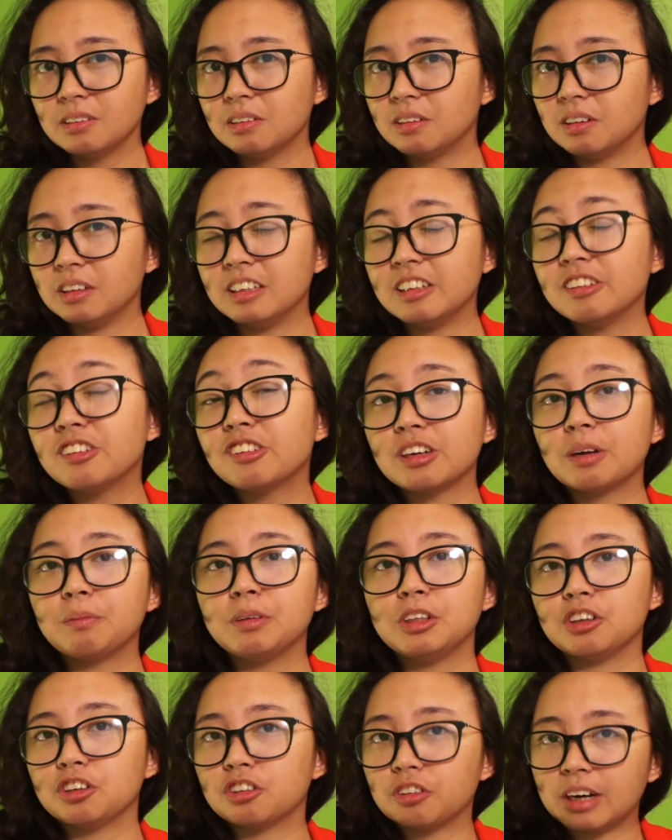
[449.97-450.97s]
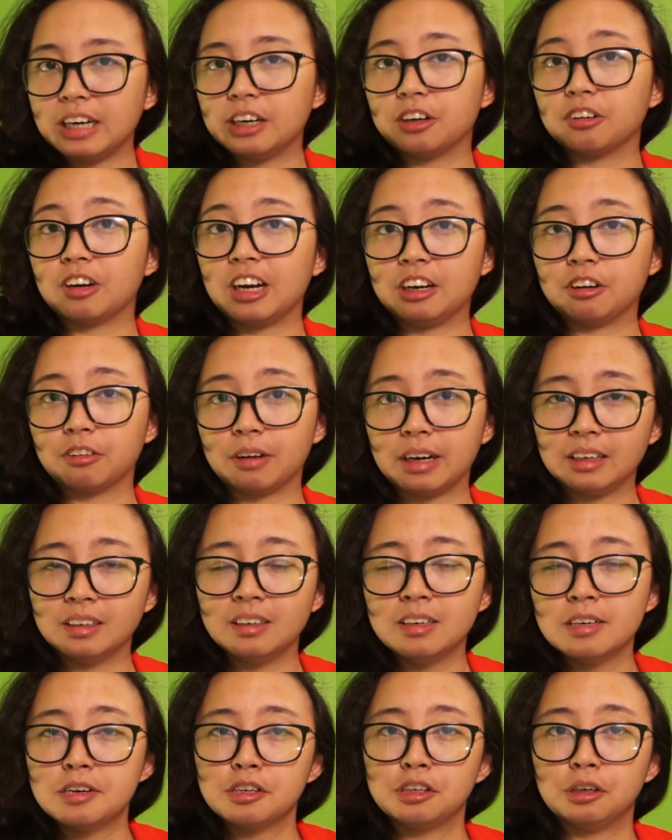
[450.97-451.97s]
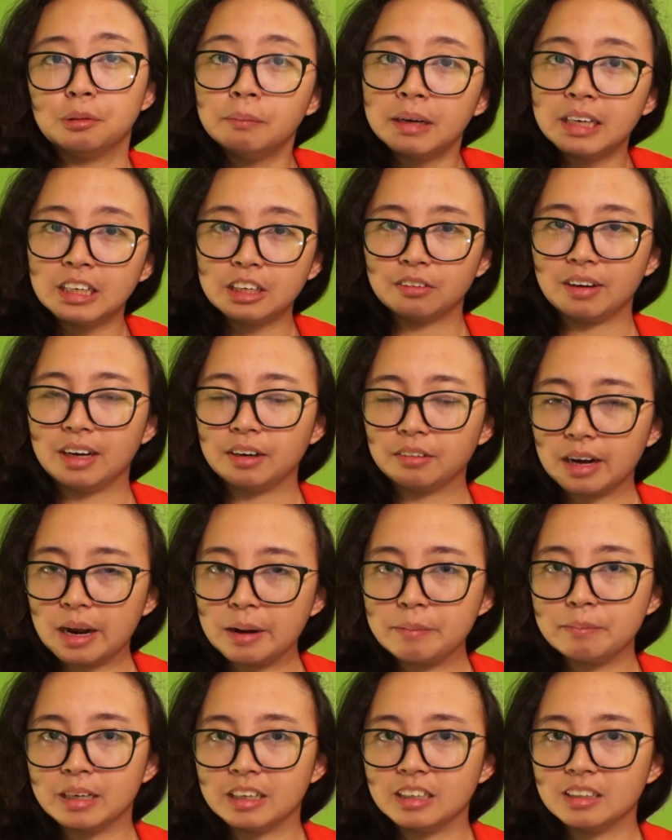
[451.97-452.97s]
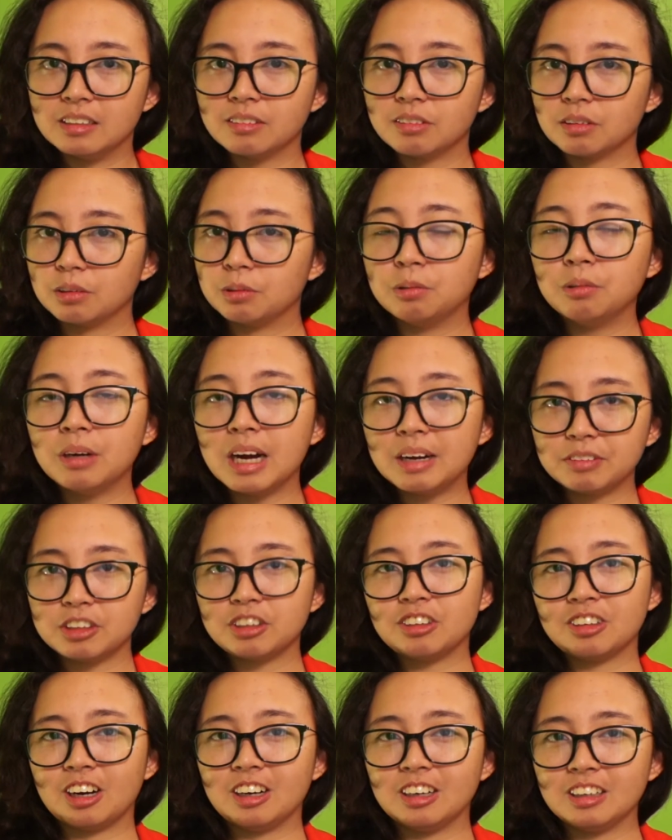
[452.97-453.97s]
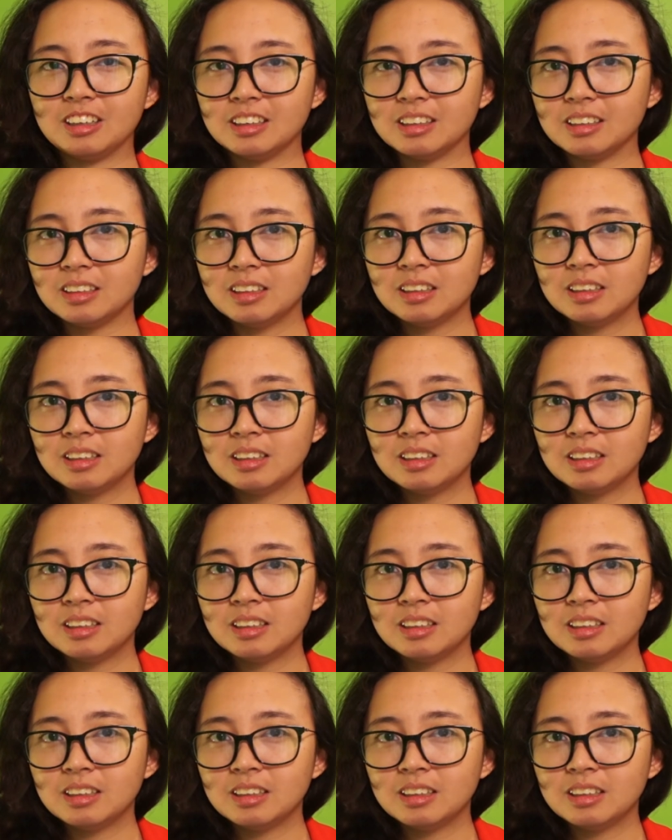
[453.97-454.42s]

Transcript: Or did it start with your great, great, great, your many great grandparents or whoever started it?